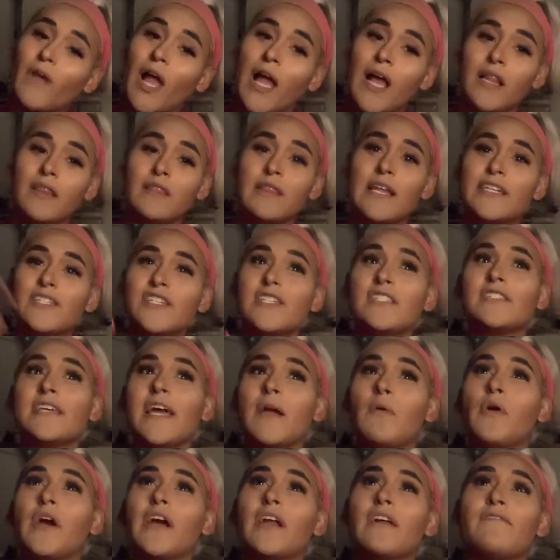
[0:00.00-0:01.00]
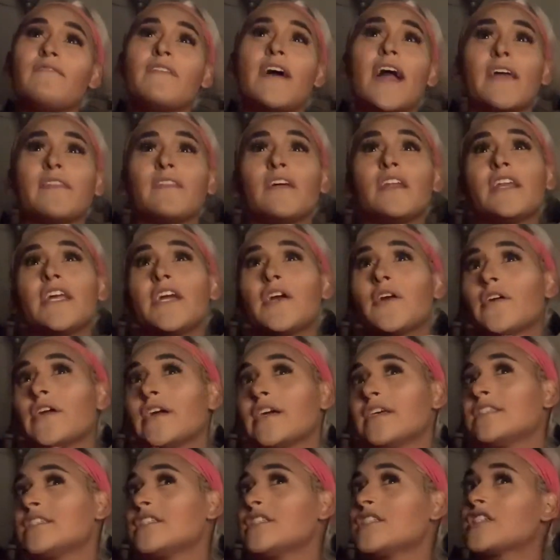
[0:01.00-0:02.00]
let's just say we're gonna find the
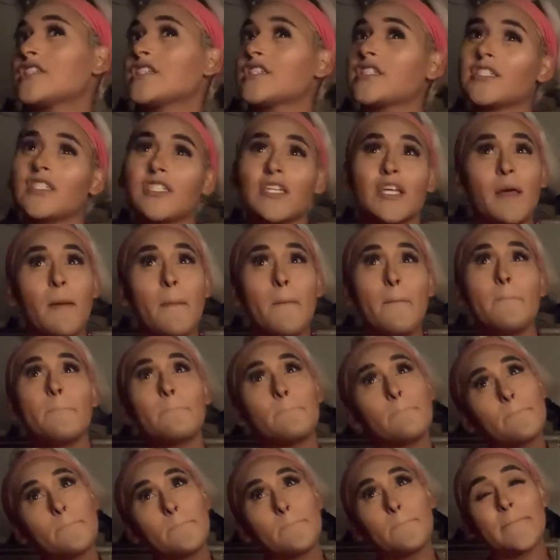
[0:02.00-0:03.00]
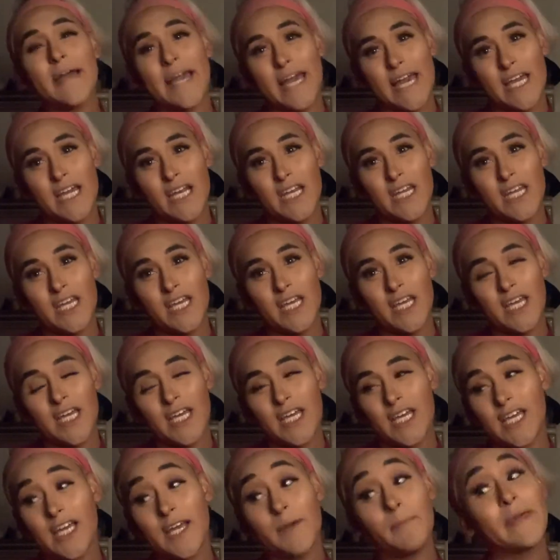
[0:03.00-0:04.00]
nearest bed,
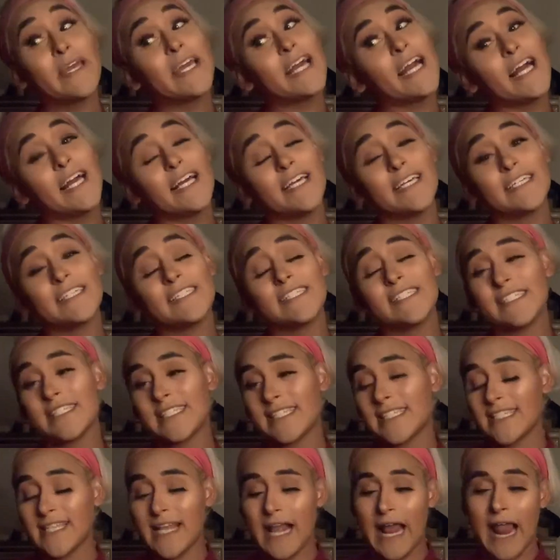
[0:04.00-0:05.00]
because